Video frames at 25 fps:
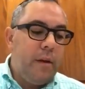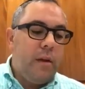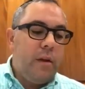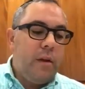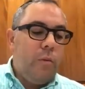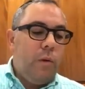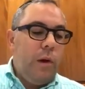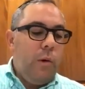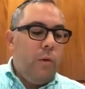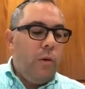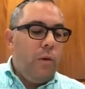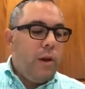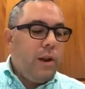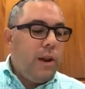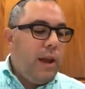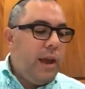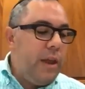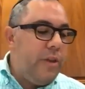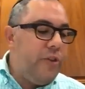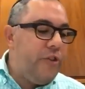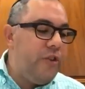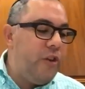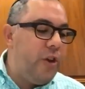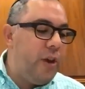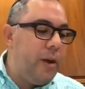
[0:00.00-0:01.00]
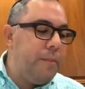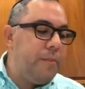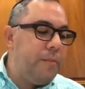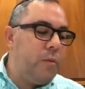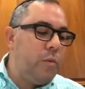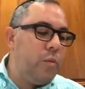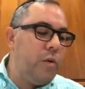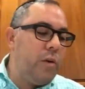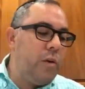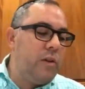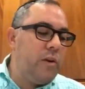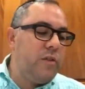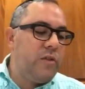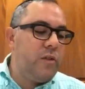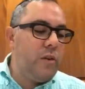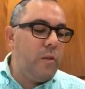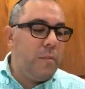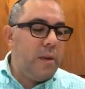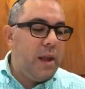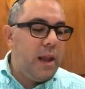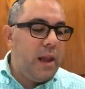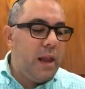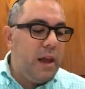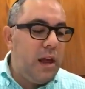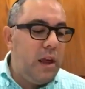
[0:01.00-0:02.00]
We were in Egypt. We're so
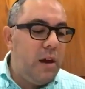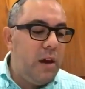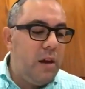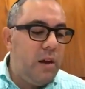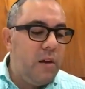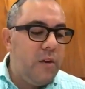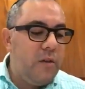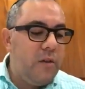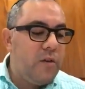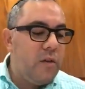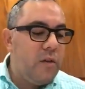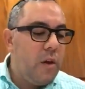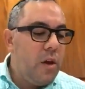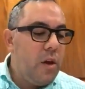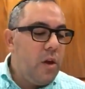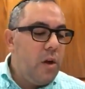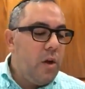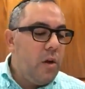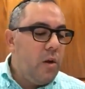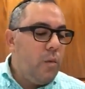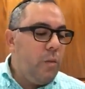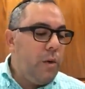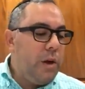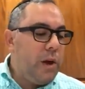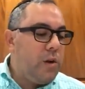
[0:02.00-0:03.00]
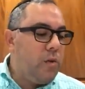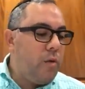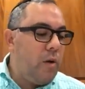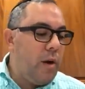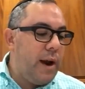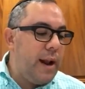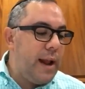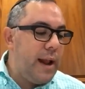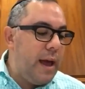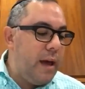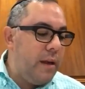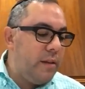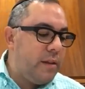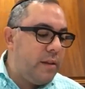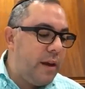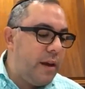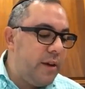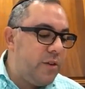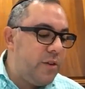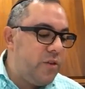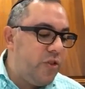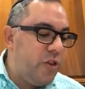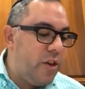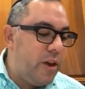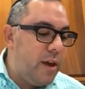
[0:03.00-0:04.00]
many years. We cried out to
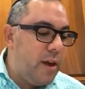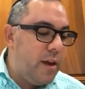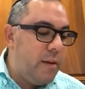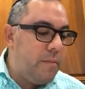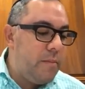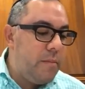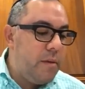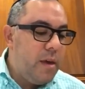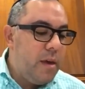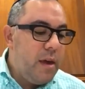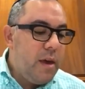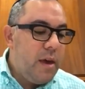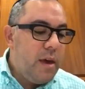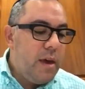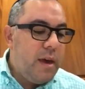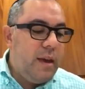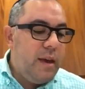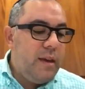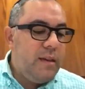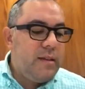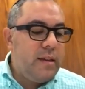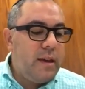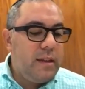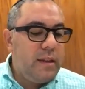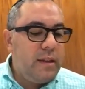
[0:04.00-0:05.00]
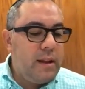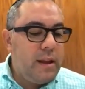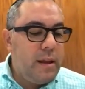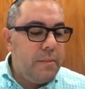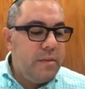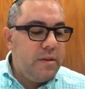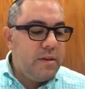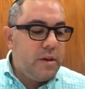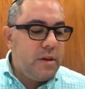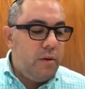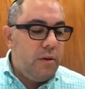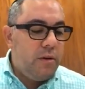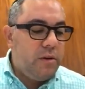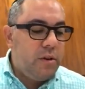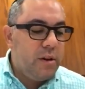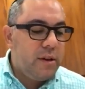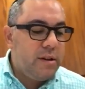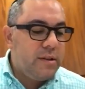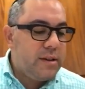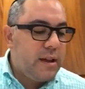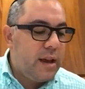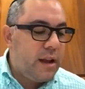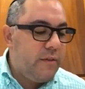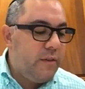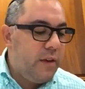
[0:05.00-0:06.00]
Hashem. He sent an emissary, took
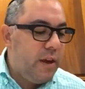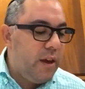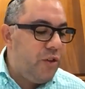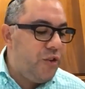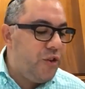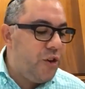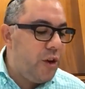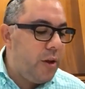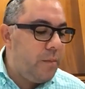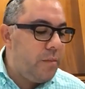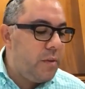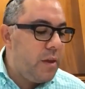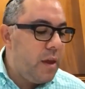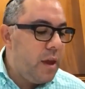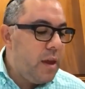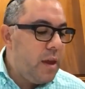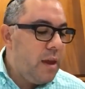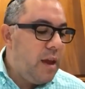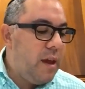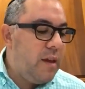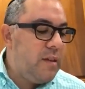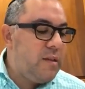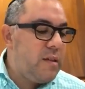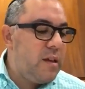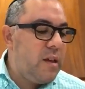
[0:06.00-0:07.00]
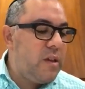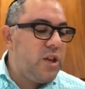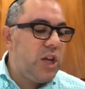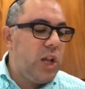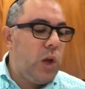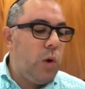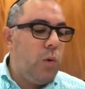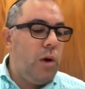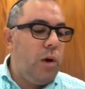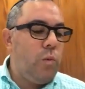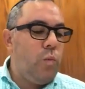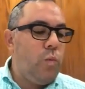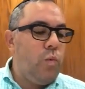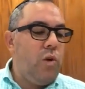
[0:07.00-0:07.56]
us out of Egypt. He says, you know what?